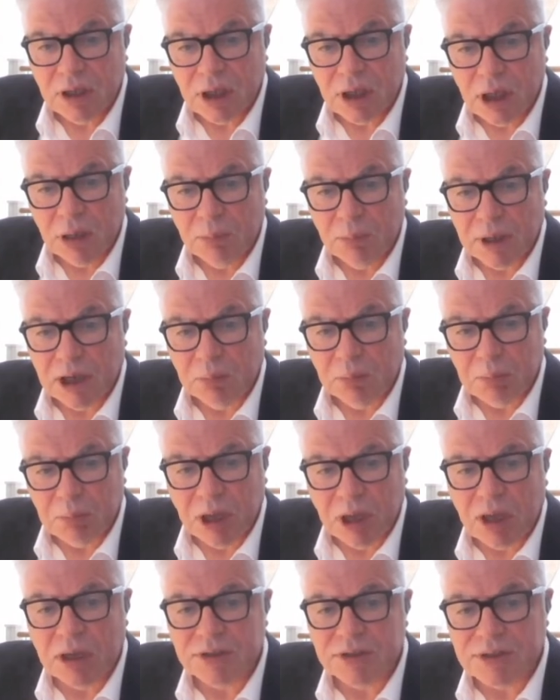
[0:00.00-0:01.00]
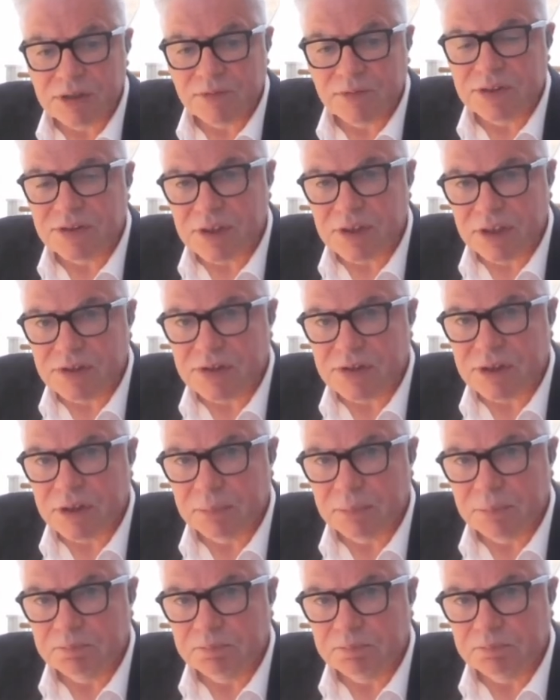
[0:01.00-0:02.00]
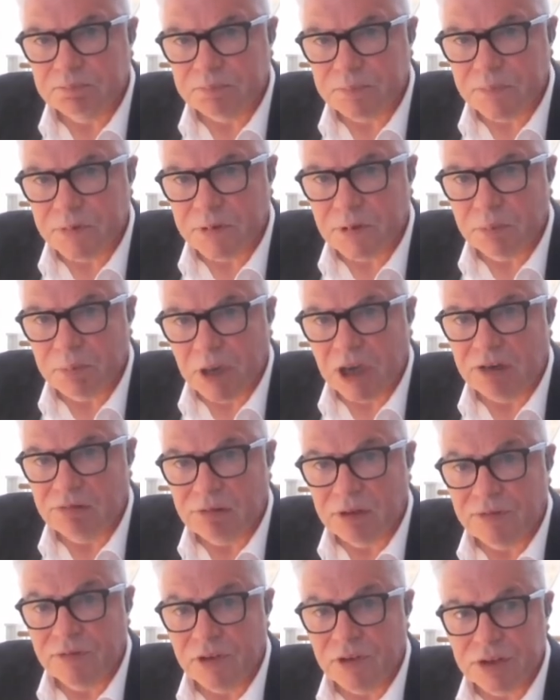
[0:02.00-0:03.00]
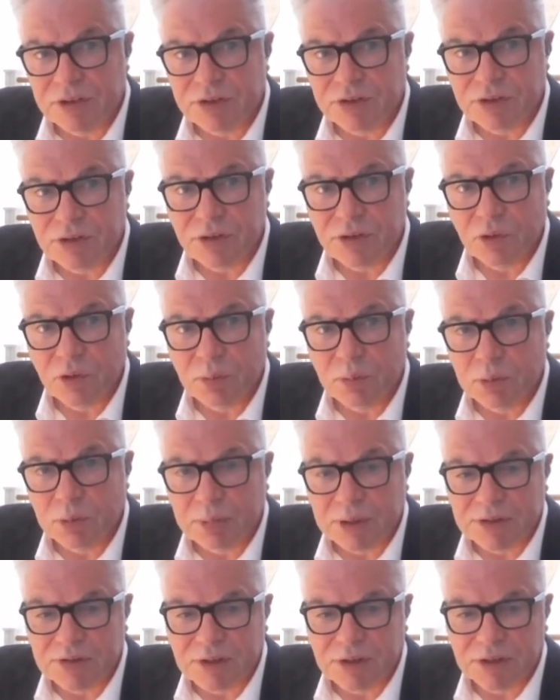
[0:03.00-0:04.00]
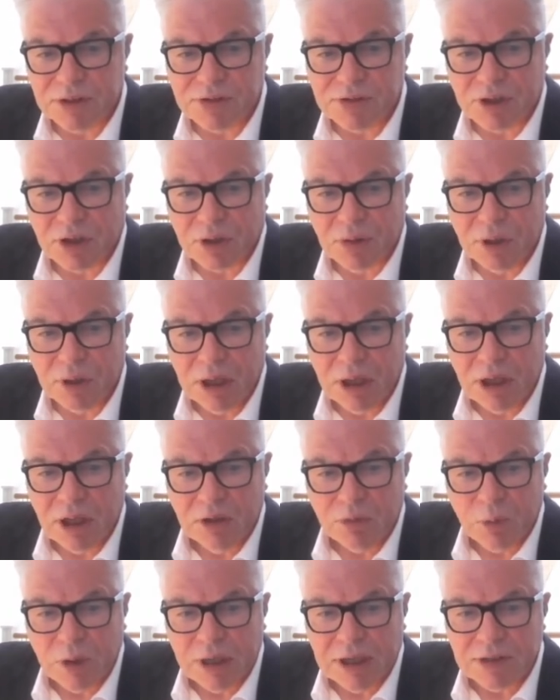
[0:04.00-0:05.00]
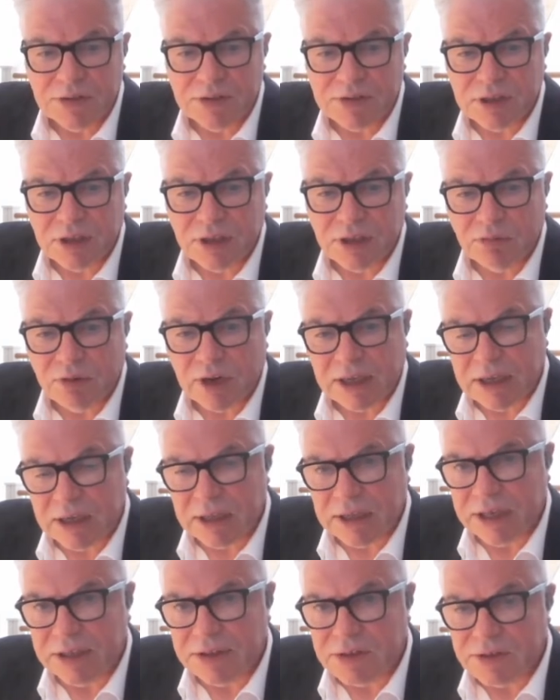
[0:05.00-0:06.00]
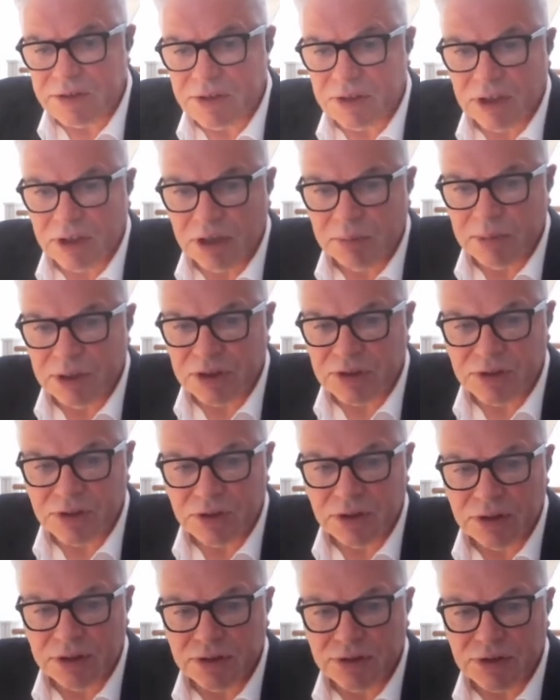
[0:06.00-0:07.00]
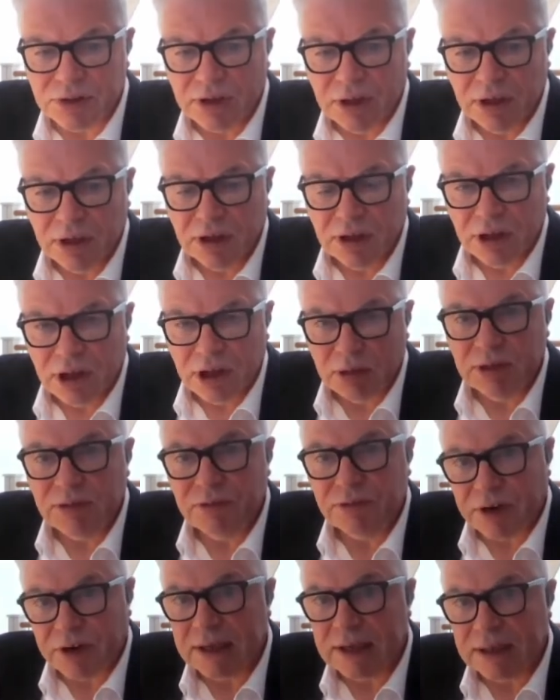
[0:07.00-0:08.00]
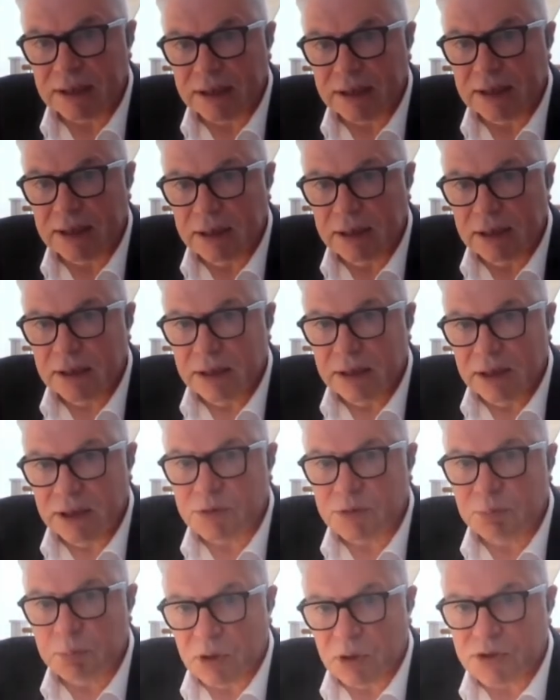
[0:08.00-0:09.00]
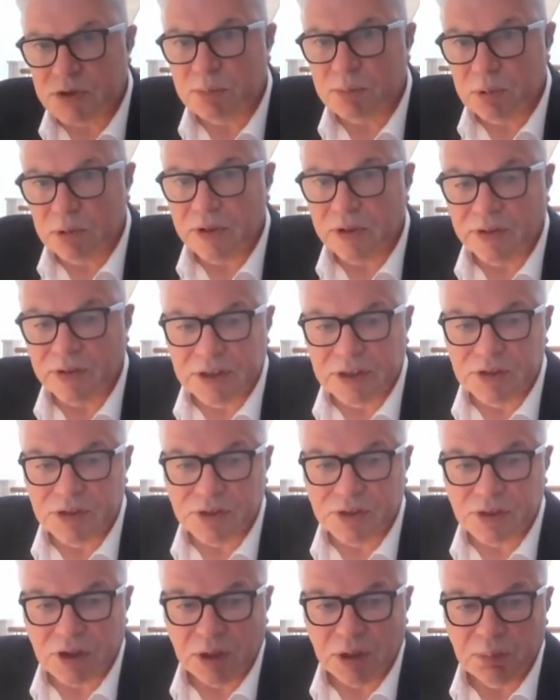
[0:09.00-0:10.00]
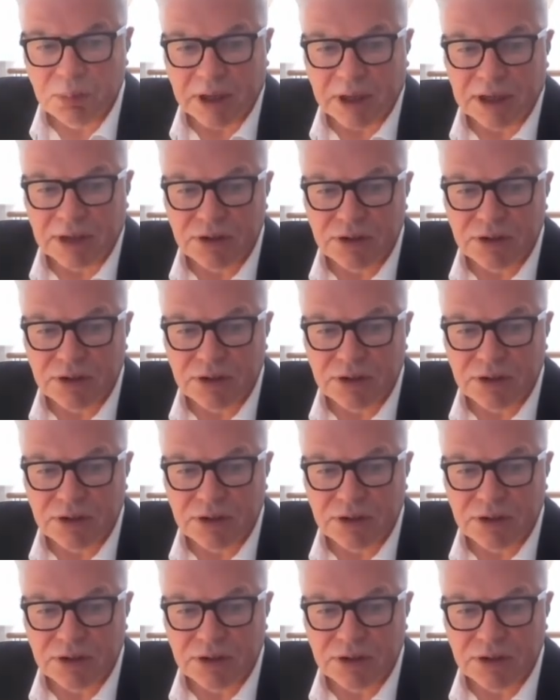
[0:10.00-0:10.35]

about parts of the system that might revert to normal business. So if we consider regulators and commissioners, I mean, frankly, it's possible that they just go back